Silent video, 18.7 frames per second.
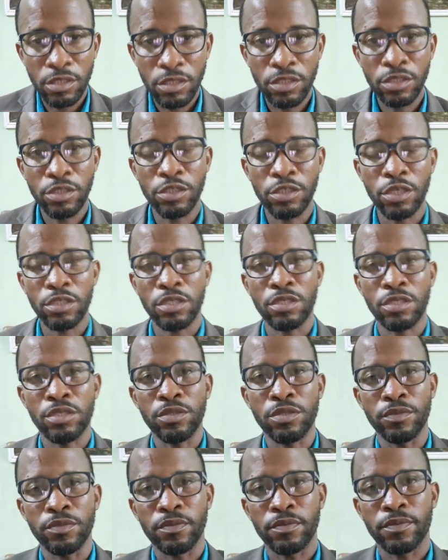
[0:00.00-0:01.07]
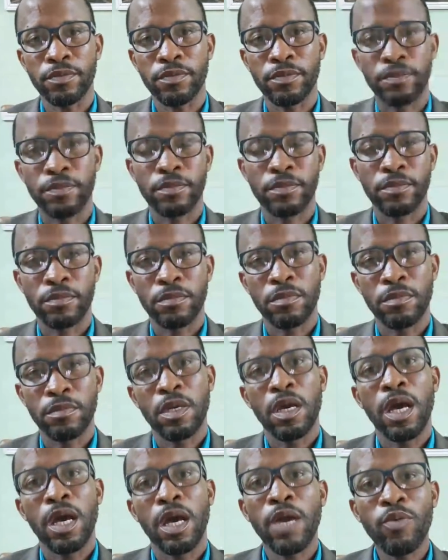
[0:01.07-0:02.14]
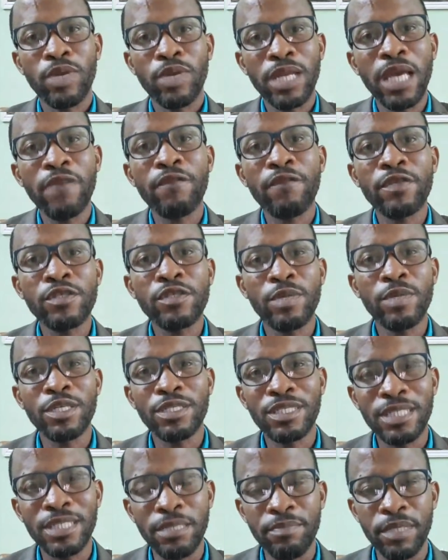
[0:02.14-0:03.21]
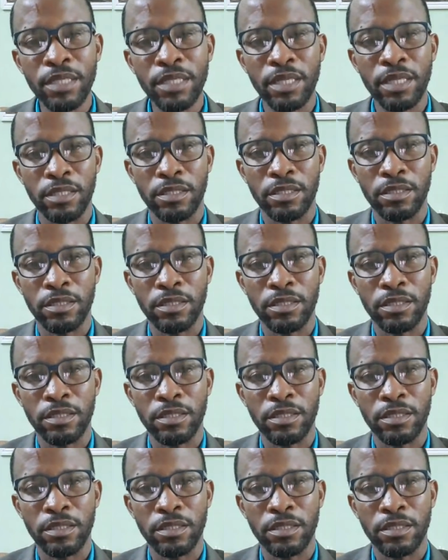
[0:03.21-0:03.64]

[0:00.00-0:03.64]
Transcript: judges do? I would like for somebody to tell me that.